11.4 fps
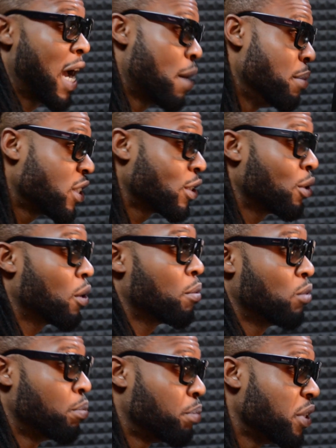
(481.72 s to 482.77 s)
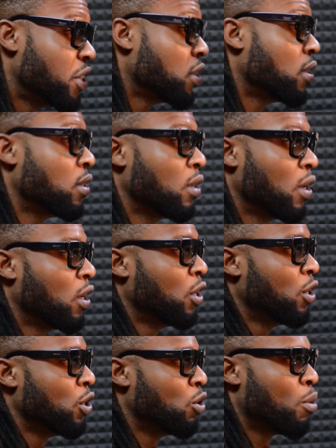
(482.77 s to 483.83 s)
I mix it up with pidgin,
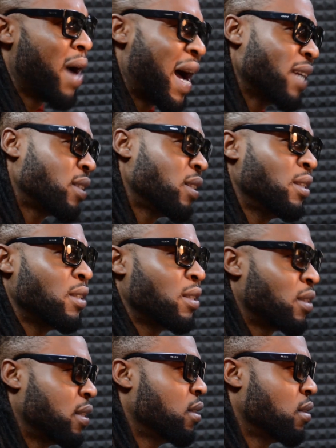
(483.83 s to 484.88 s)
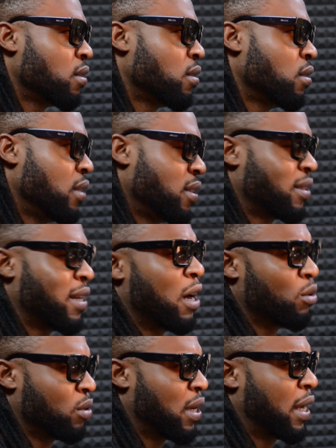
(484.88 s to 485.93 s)
you know, but I see this thing, the
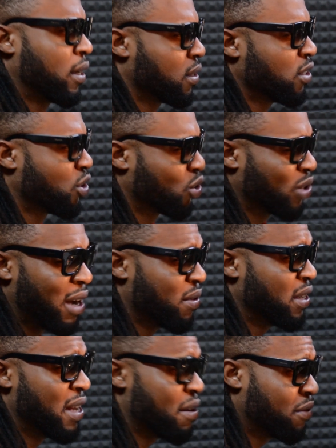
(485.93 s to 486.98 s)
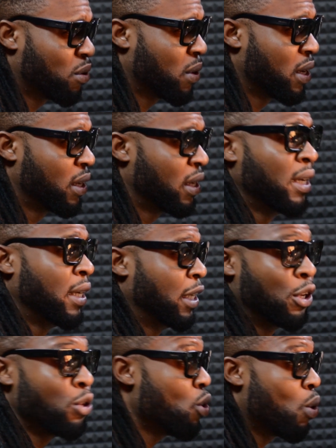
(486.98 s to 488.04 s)
sound, like, it's traveling everywhere. They
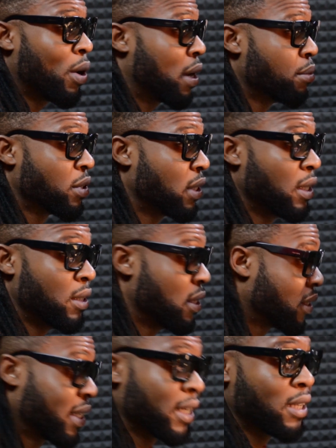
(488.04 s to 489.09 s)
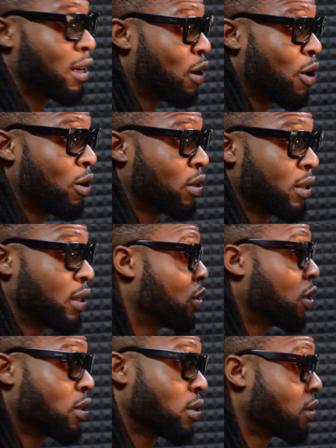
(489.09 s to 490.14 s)
don't know what I'm saying, they're singing along, they're
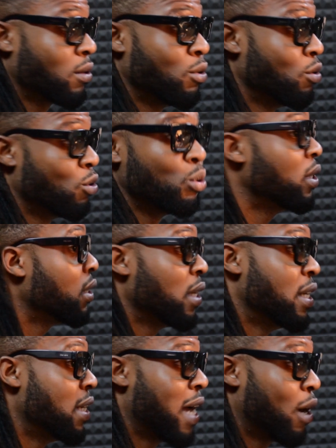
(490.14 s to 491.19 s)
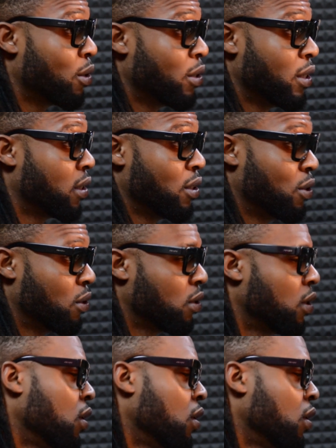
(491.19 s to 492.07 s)
just doing it anyhow, you know.